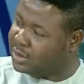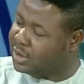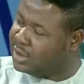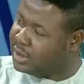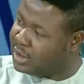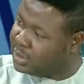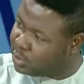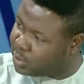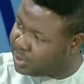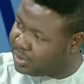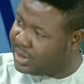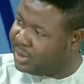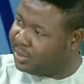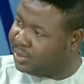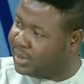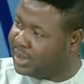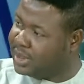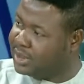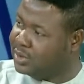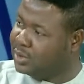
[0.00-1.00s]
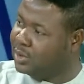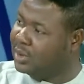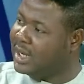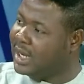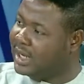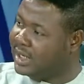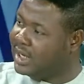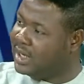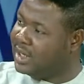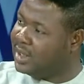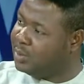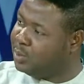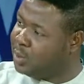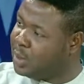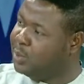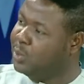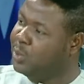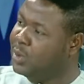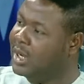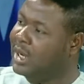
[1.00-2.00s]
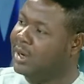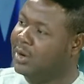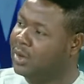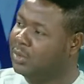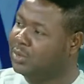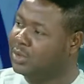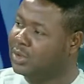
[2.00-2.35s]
needs to be in place so that people can come to